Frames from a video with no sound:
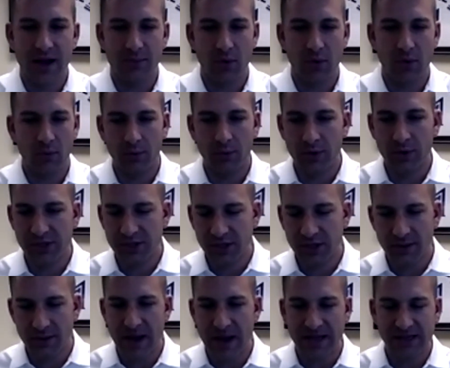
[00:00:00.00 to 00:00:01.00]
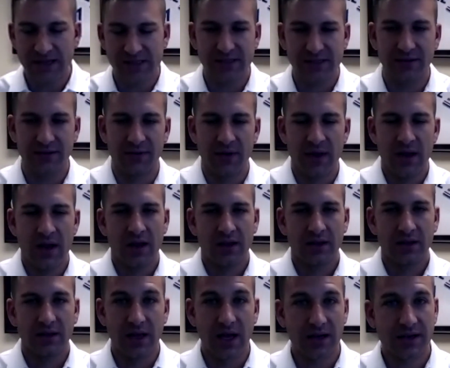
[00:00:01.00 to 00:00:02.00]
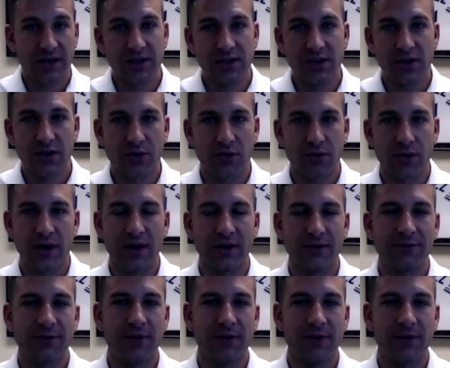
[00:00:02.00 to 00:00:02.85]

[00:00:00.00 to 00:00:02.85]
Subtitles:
We wish you the best of luck in your career.